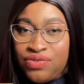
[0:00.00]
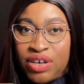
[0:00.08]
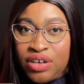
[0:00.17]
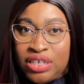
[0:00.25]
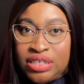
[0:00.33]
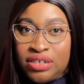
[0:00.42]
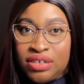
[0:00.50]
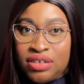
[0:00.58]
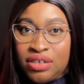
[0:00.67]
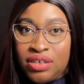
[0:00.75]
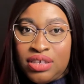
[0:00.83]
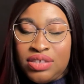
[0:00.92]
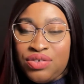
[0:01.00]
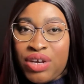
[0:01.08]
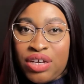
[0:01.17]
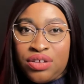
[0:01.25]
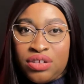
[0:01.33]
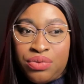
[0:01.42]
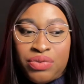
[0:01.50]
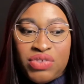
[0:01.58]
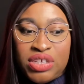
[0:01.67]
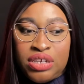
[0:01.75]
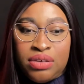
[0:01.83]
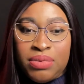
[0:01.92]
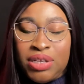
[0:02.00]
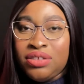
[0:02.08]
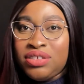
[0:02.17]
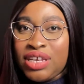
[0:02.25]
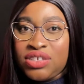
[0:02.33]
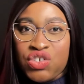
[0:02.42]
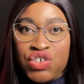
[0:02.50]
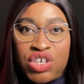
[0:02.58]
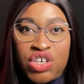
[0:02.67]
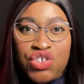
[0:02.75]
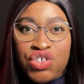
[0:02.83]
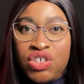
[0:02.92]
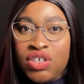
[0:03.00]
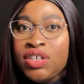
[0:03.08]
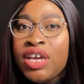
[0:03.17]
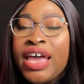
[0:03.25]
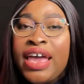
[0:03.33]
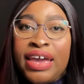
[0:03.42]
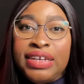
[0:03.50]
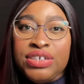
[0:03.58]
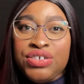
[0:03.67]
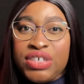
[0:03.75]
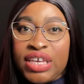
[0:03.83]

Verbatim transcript: very he's a he's a regular. We've seen him in Sex Education and There's